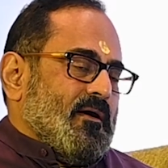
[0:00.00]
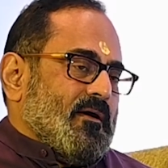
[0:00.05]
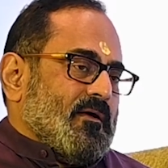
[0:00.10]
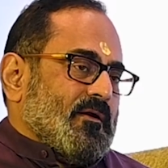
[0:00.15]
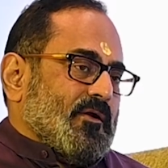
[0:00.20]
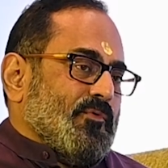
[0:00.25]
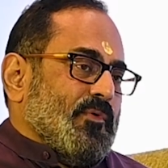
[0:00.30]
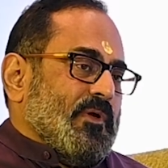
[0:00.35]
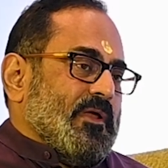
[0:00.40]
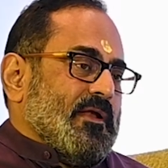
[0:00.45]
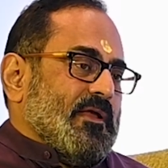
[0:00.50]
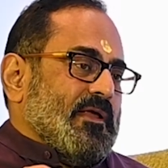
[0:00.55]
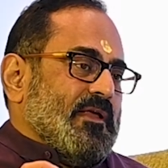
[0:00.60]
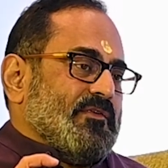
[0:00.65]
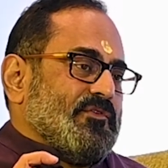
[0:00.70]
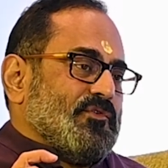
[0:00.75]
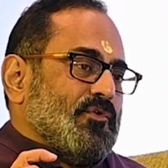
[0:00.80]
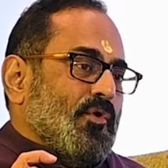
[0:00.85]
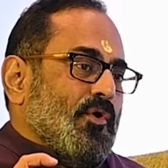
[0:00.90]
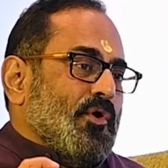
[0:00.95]
Raghuvir,
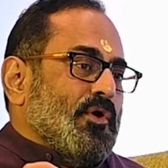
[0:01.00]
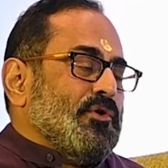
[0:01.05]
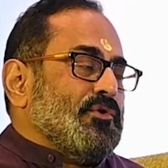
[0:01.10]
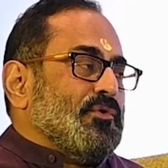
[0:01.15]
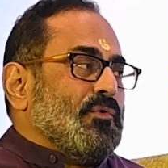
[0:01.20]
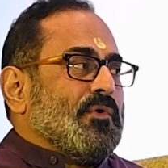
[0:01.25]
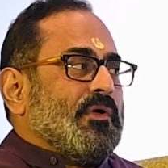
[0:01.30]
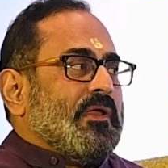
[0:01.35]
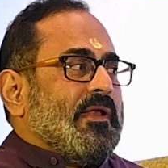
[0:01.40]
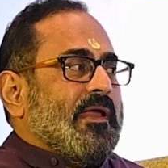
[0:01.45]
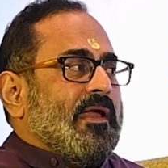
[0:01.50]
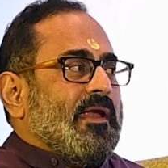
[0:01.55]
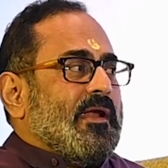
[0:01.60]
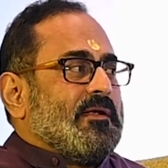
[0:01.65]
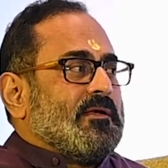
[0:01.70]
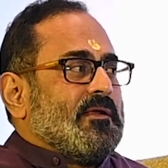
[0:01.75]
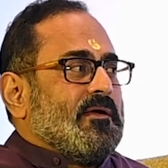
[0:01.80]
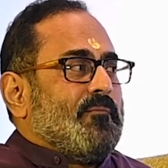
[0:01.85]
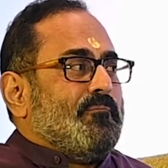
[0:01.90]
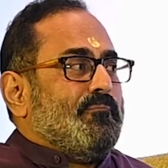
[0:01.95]
is going to
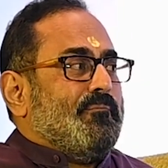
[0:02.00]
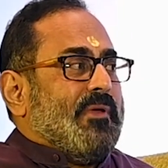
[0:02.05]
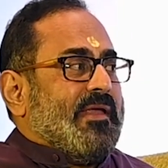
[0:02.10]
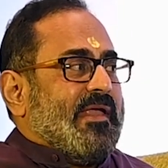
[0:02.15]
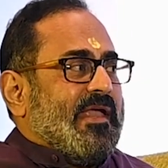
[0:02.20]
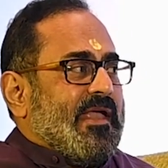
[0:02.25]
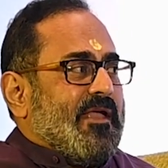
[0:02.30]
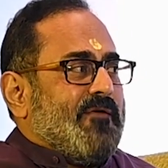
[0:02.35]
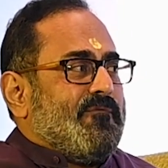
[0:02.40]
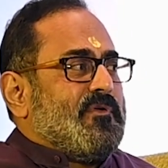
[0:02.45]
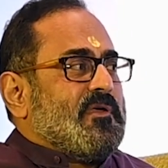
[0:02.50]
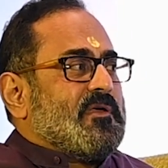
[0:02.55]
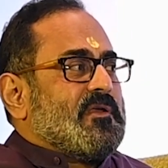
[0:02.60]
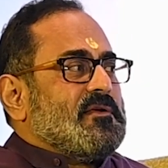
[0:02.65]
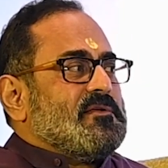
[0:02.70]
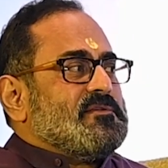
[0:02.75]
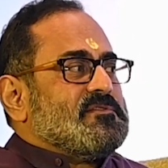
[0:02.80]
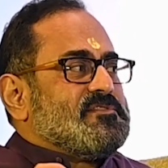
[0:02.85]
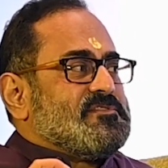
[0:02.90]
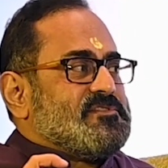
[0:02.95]
create a
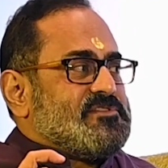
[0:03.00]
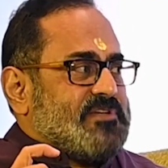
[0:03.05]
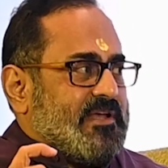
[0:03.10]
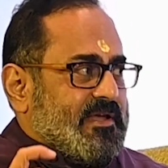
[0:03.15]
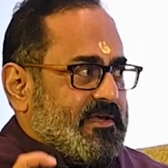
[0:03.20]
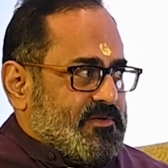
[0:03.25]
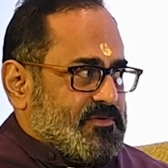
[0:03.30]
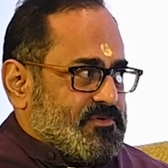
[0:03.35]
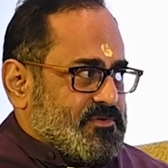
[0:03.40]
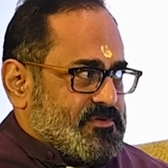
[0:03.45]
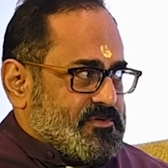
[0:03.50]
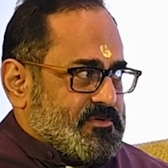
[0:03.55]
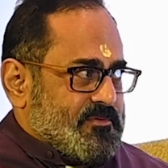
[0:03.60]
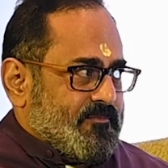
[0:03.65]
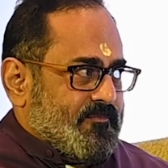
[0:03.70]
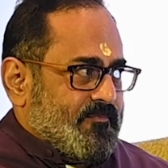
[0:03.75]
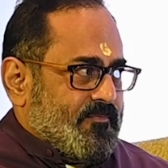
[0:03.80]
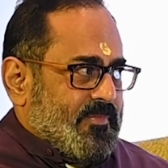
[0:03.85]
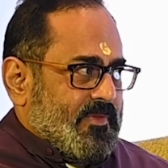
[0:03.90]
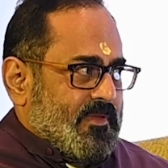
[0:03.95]
behavioral change.
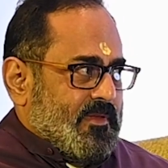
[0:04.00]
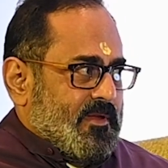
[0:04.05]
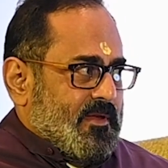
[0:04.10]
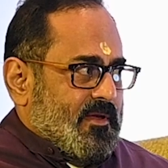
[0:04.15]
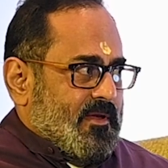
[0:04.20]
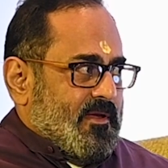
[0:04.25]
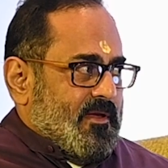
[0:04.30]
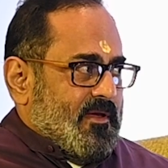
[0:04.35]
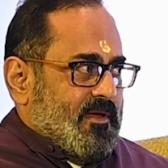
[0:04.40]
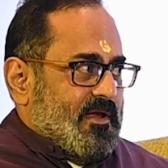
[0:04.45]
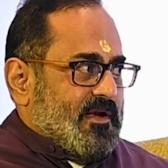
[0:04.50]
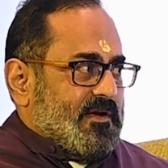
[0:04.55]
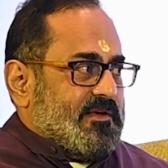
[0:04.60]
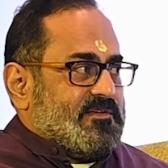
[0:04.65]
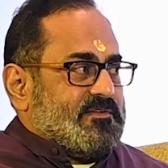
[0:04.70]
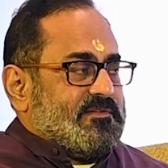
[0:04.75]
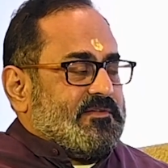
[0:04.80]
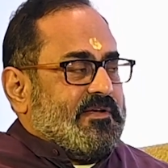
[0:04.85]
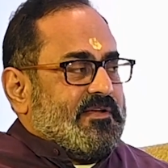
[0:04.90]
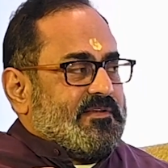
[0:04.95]
It
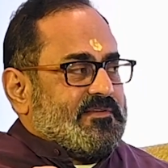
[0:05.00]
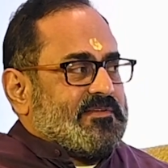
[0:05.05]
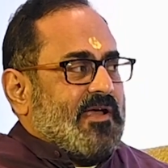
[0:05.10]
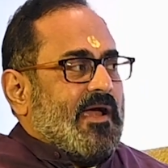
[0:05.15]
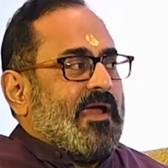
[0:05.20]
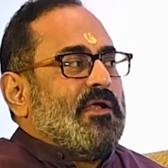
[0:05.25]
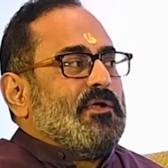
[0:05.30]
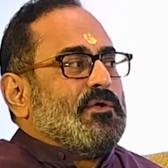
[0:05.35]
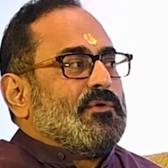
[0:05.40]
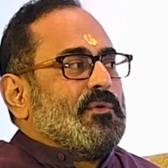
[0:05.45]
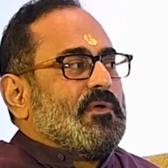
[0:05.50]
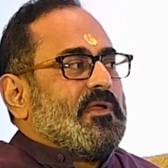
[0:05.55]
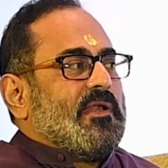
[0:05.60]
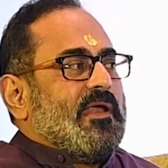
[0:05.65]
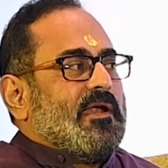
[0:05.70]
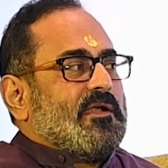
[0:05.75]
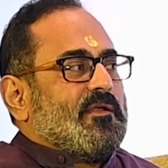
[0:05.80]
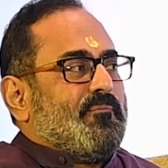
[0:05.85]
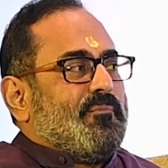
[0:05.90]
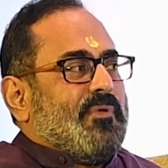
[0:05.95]
is designed to
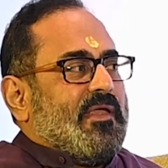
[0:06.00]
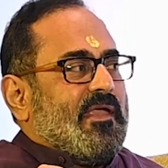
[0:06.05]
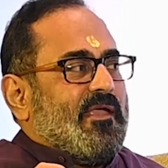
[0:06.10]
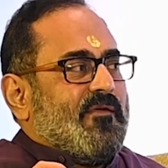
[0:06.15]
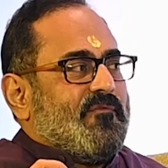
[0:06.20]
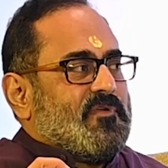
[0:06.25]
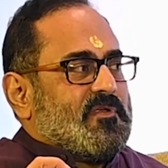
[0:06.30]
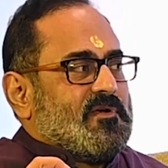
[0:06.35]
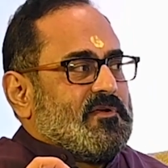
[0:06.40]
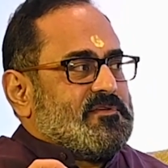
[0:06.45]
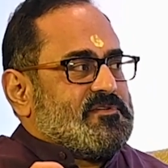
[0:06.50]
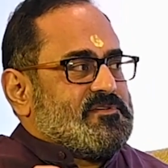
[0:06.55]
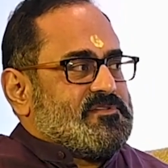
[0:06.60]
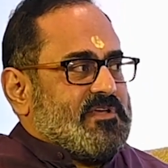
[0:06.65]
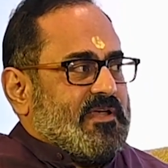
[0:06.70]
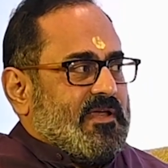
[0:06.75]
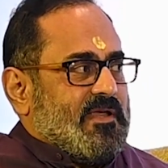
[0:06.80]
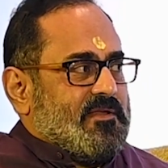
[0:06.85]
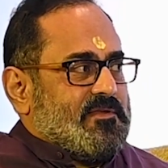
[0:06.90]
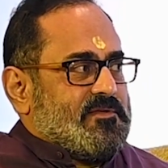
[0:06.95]
create a behavioral
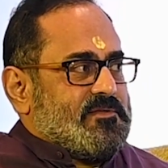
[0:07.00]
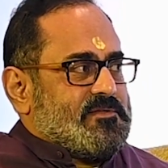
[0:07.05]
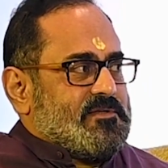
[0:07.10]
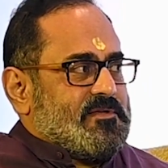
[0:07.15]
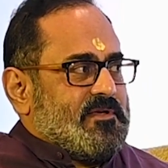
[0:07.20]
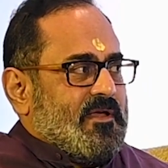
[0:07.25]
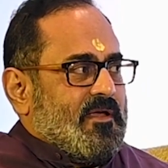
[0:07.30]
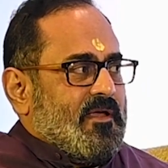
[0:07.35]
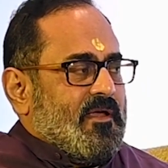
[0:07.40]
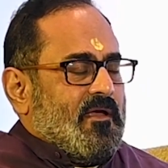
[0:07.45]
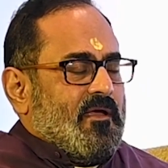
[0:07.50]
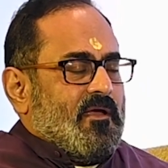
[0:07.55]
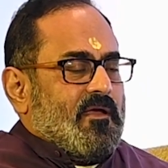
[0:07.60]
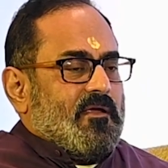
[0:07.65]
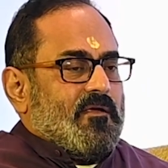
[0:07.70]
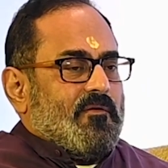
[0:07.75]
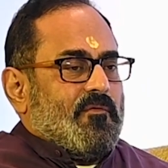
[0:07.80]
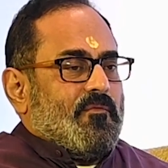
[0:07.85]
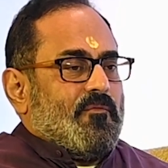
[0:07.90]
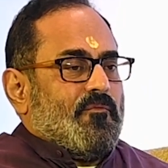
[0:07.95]
change
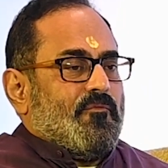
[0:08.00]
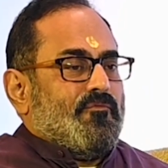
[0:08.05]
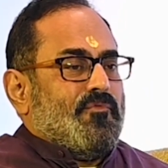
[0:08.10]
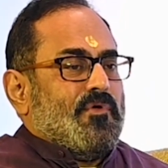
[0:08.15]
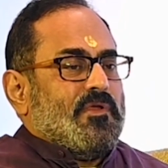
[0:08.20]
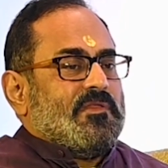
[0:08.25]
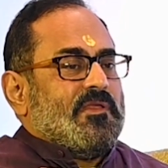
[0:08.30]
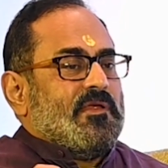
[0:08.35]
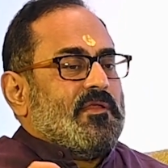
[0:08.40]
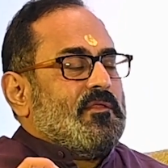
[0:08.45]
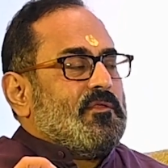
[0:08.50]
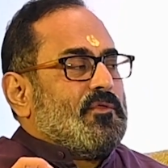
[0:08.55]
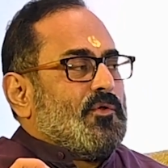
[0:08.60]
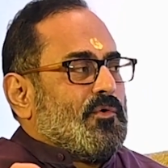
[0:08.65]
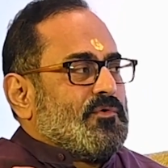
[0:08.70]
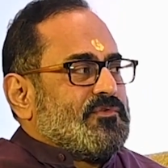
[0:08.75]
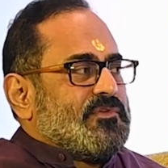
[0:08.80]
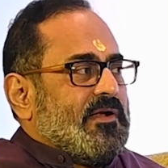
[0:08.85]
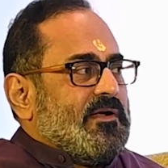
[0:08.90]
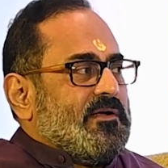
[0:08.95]
within
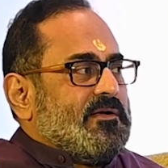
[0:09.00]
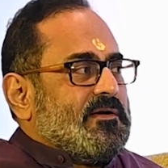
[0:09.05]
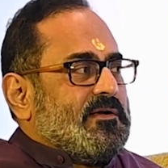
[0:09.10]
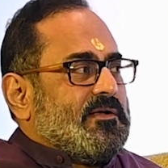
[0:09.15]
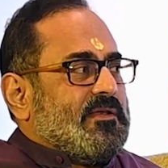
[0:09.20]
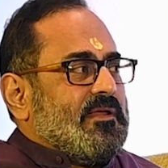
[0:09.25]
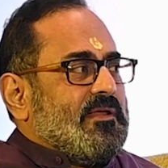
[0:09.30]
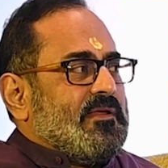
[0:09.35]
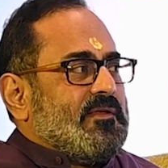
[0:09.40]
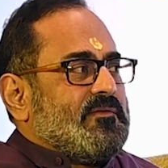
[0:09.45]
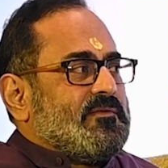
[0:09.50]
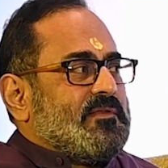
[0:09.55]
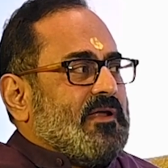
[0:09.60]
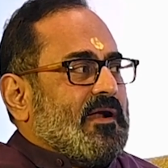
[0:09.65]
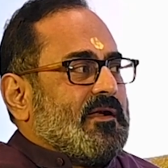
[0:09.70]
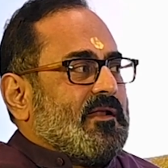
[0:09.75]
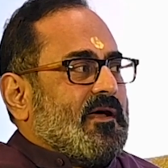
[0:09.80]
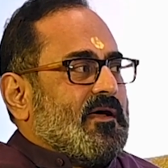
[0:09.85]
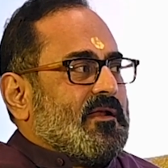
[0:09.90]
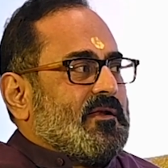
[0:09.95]
those entities
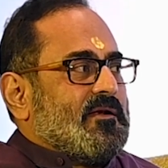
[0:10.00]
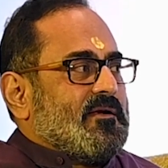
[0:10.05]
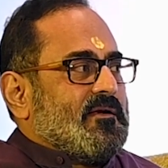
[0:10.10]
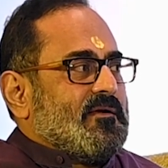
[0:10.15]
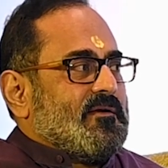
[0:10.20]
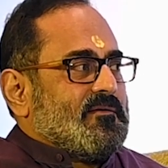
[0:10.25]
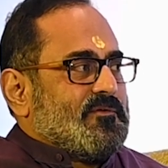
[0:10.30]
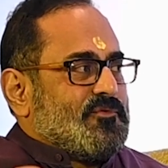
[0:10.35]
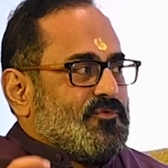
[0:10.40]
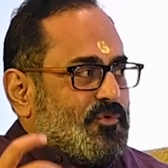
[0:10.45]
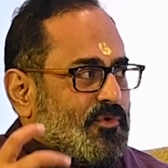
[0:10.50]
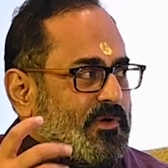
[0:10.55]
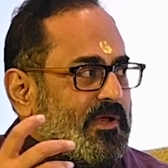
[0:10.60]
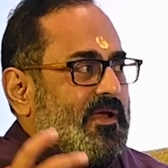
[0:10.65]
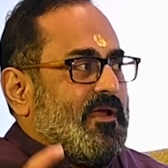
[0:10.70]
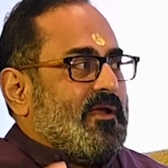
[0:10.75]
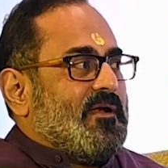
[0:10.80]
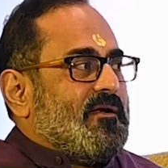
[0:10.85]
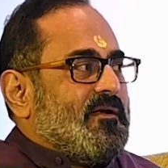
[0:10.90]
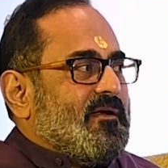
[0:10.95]
that are
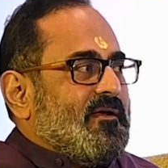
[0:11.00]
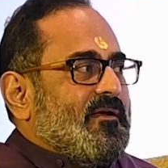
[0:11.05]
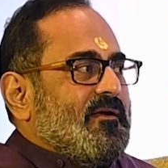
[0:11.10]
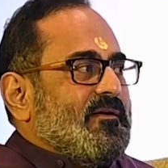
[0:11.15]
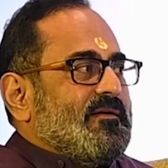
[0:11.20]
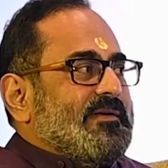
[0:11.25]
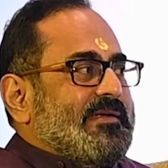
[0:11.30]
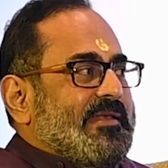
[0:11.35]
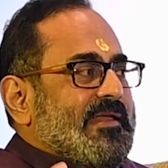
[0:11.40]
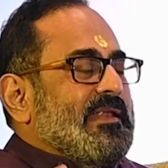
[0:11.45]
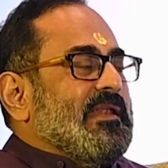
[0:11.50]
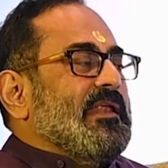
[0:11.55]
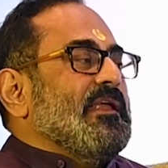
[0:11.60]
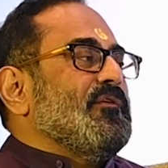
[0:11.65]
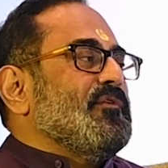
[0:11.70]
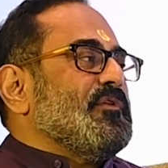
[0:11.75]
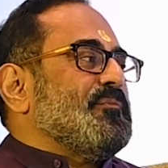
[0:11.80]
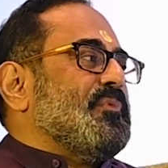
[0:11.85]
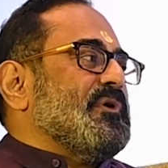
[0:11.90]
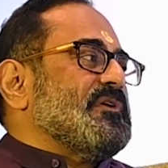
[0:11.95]
today dealing
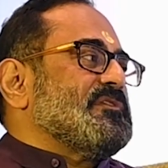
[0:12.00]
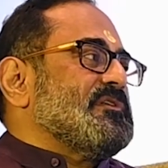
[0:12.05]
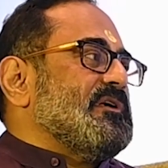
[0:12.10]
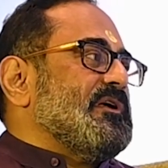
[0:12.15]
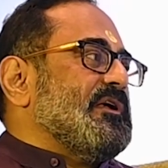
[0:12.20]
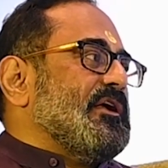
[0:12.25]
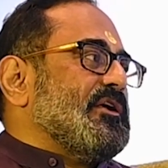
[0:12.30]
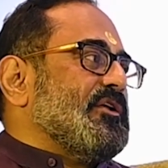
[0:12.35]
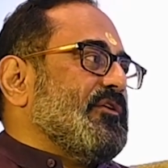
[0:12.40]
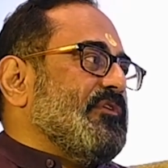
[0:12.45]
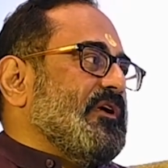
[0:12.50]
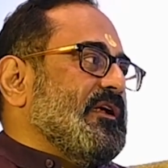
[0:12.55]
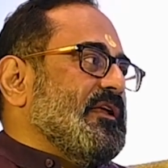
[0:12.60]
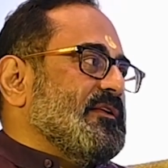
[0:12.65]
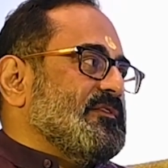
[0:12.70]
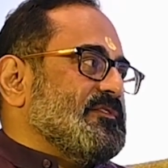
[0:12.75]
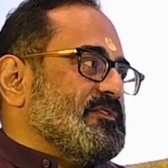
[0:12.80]
with personal data of Indian